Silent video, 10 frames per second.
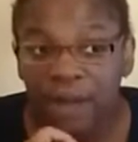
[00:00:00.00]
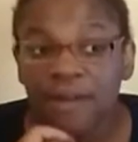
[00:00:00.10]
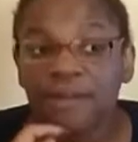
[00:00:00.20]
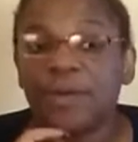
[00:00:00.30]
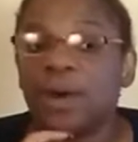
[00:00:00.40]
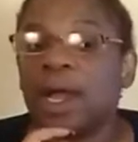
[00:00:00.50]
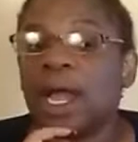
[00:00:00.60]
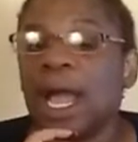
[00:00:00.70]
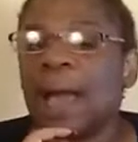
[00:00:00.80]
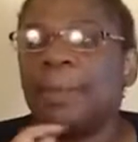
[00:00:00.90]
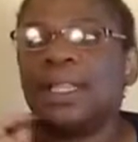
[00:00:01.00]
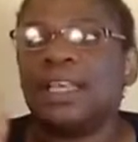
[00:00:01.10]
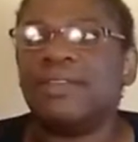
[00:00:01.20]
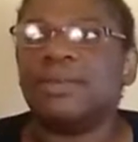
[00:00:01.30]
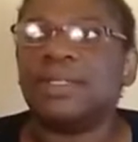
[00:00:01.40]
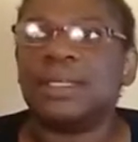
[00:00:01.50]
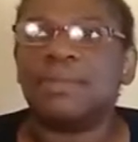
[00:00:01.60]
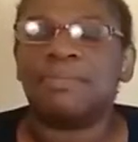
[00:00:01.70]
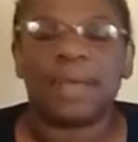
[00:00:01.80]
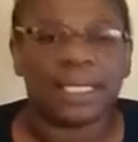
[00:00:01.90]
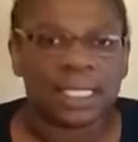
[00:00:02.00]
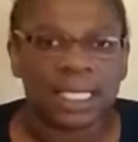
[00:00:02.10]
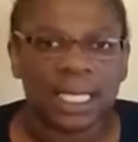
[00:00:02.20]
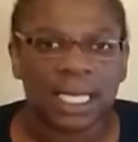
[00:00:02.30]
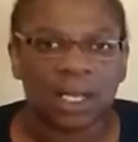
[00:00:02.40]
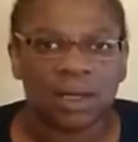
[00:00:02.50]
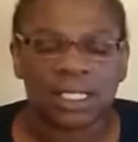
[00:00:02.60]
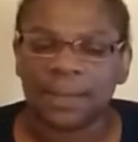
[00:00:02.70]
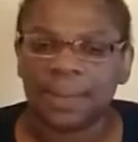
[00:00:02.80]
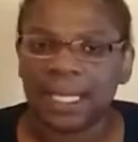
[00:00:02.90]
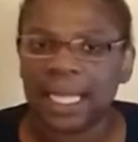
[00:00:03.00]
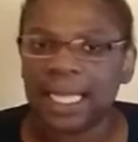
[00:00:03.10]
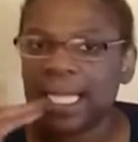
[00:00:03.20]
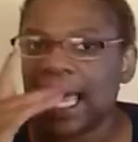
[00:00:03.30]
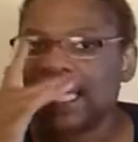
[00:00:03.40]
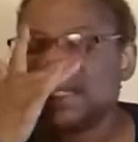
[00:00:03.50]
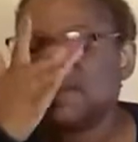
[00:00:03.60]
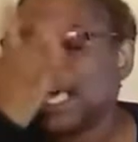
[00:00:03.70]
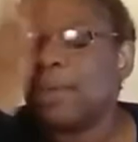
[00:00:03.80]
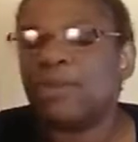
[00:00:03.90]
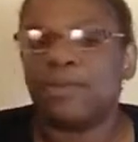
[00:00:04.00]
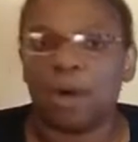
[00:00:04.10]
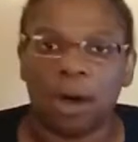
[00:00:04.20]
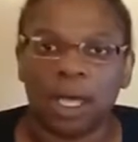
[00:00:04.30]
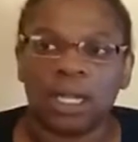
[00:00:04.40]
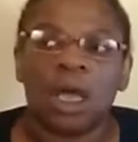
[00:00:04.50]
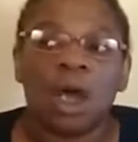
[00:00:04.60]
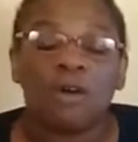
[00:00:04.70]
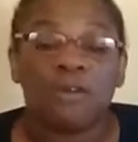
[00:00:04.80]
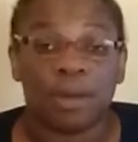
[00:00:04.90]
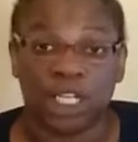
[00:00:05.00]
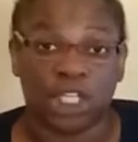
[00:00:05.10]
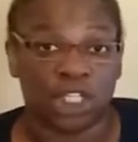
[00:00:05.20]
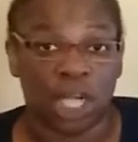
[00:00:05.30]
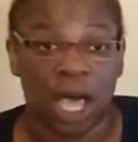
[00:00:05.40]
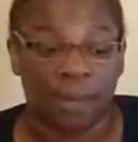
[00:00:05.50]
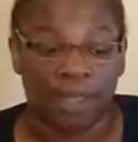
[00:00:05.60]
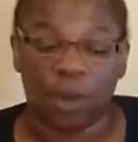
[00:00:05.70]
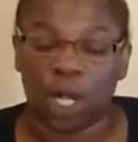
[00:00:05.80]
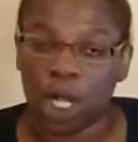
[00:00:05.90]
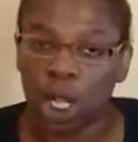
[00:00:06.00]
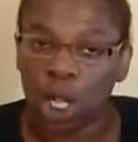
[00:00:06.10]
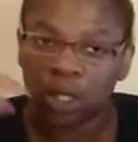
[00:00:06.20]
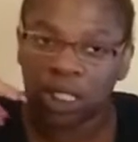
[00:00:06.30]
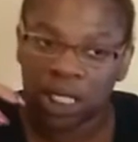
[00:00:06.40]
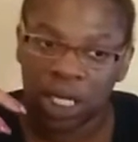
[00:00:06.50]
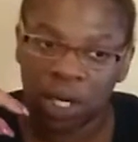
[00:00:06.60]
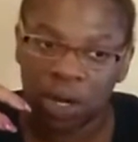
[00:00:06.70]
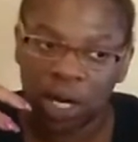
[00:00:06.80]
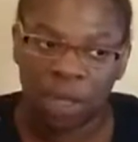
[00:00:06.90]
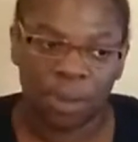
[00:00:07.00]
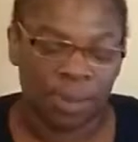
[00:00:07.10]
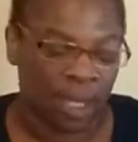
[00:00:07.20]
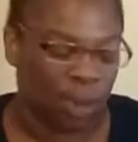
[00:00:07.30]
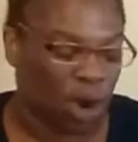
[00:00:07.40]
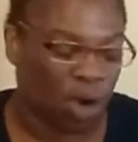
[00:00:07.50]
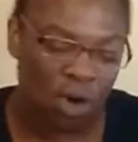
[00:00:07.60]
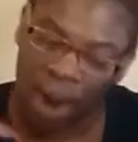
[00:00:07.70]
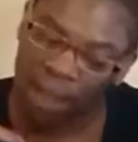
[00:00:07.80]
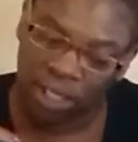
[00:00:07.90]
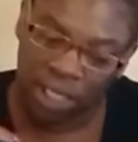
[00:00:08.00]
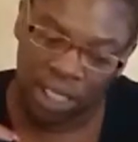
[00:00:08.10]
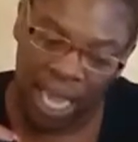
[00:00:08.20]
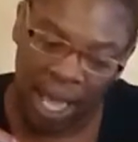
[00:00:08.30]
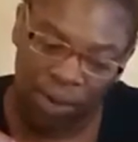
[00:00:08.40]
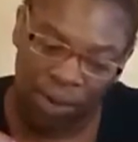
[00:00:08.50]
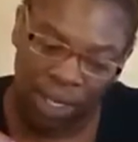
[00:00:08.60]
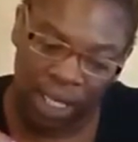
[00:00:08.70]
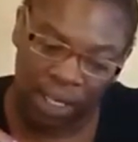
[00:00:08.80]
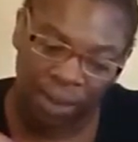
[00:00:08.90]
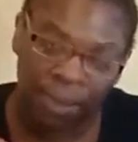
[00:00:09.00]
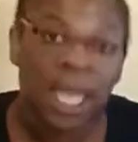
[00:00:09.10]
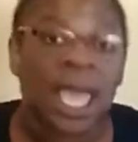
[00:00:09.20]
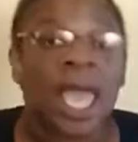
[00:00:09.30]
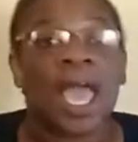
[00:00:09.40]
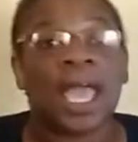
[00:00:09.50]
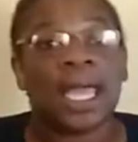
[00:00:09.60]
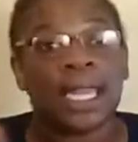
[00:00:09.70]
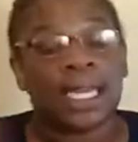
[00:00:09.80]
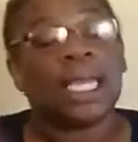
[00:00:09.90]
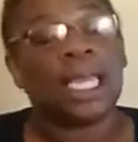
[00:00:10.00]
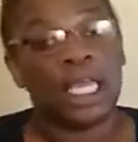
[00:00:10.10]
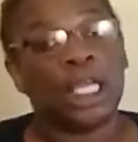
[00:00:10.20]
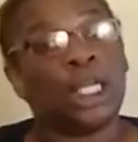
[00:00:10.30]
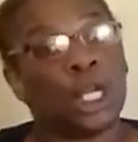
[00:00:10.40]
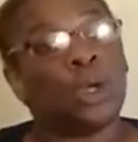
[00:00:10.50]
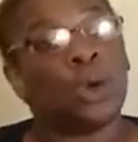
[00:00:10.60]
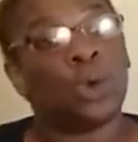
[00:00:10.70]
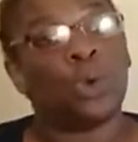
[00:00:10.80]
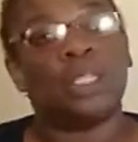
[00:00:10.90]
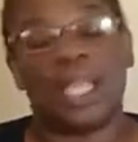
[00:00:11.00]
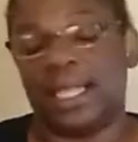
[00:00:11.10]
for, I believe it was embezzling or something like that, some type of fraud from his job. They were closing in on him, they were crouching down on him, and he knew that